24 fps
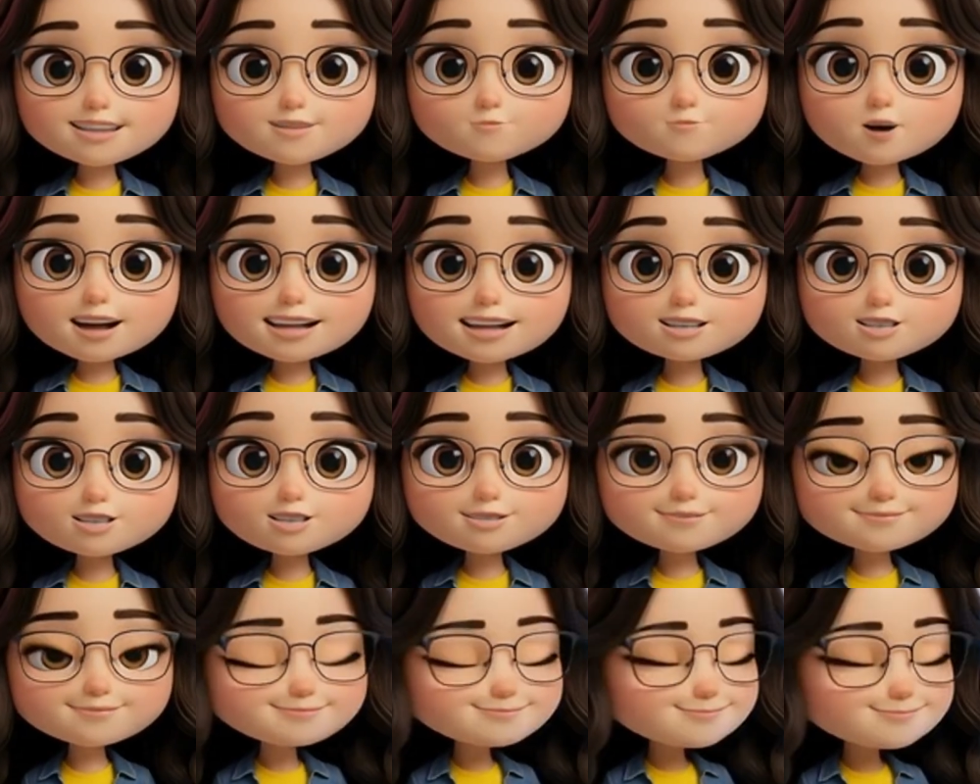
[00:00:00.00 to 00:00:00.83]
My
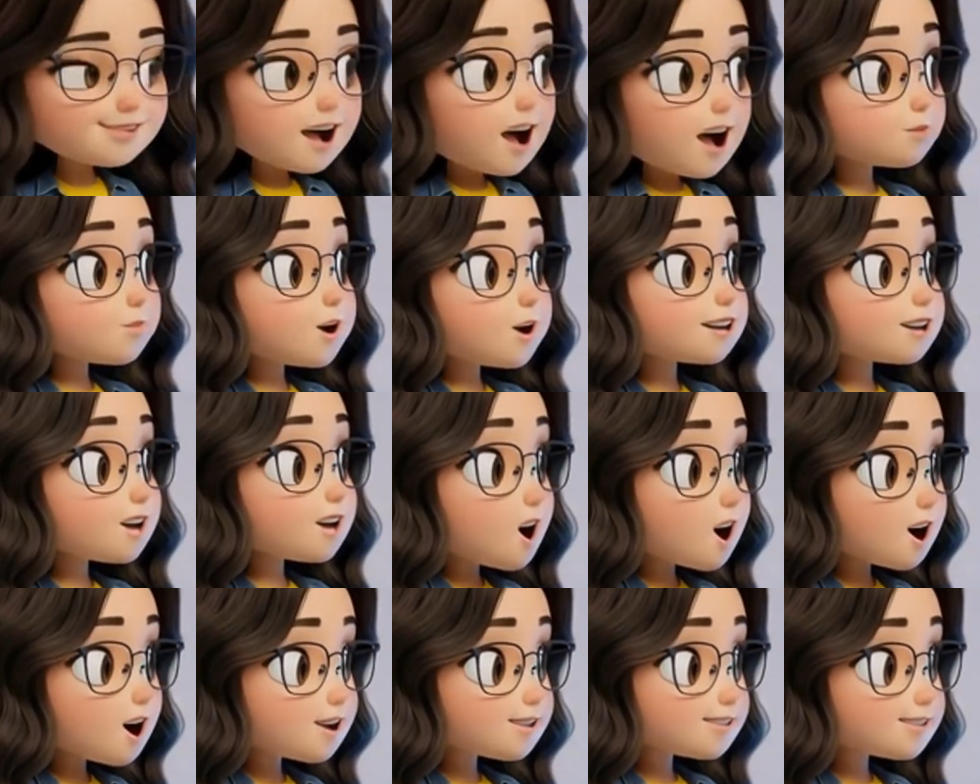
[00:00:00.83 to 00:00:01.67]
honest advice to
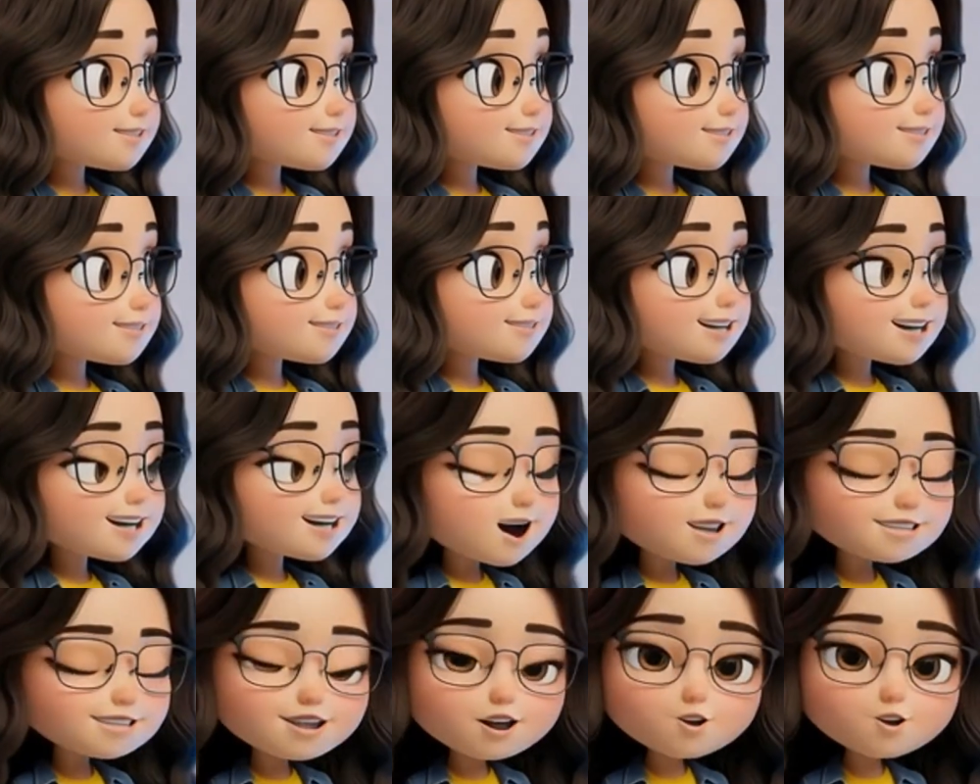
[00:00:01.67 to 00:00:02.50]
creators.
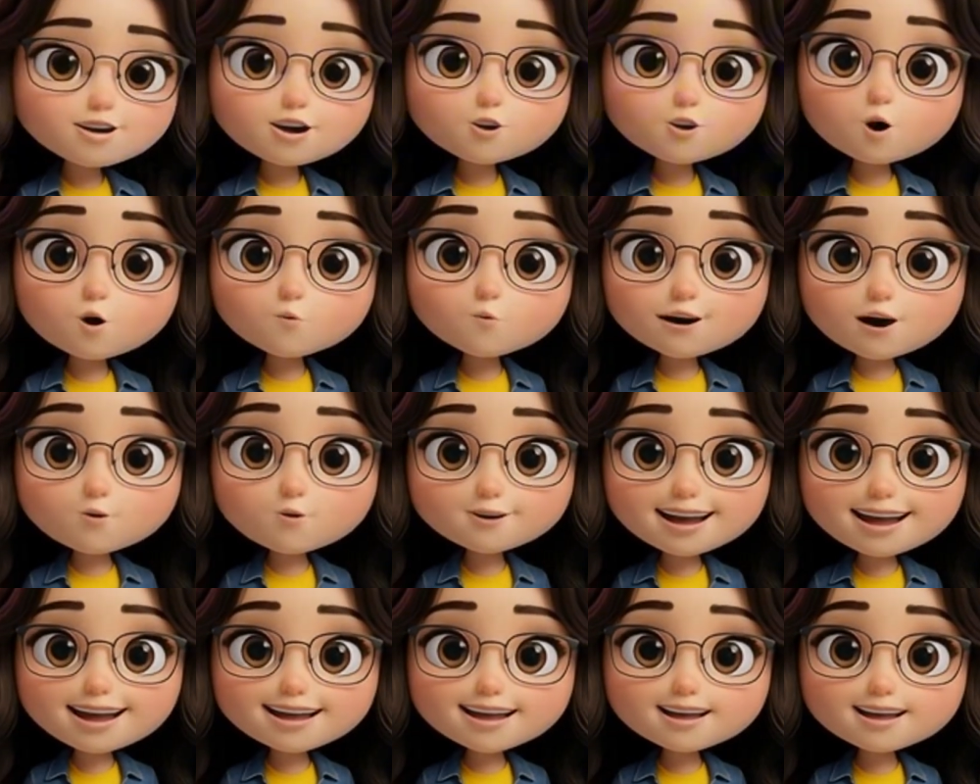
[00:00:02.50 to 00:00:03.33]
Use
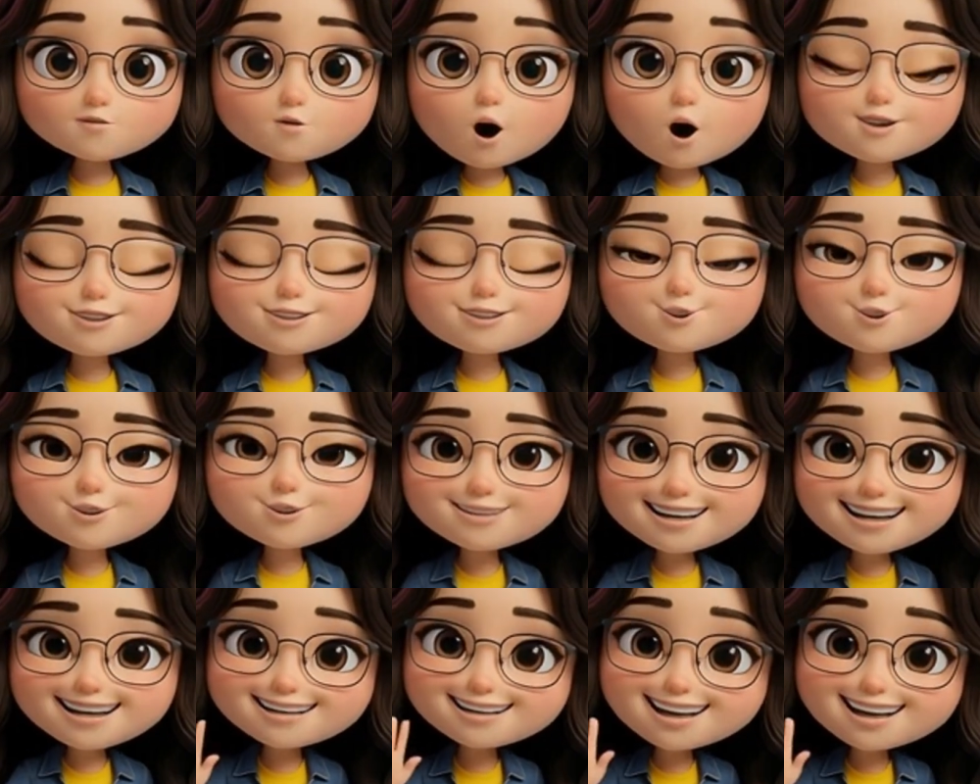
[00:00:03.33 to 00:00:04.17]
posts
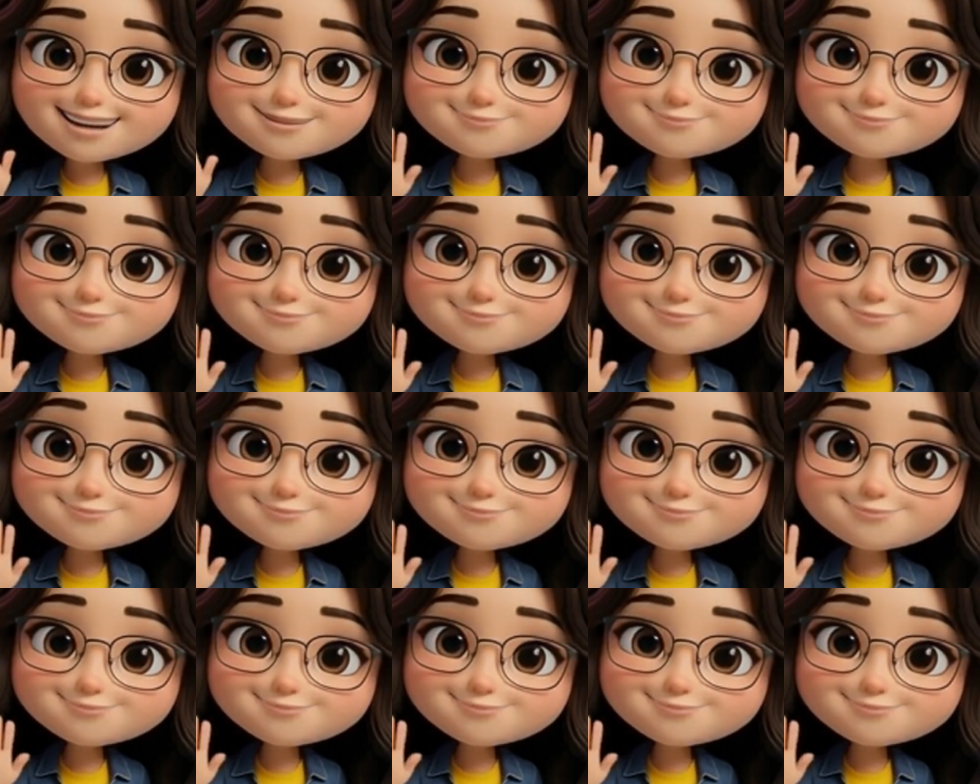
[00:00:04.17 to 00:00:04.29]
strategically.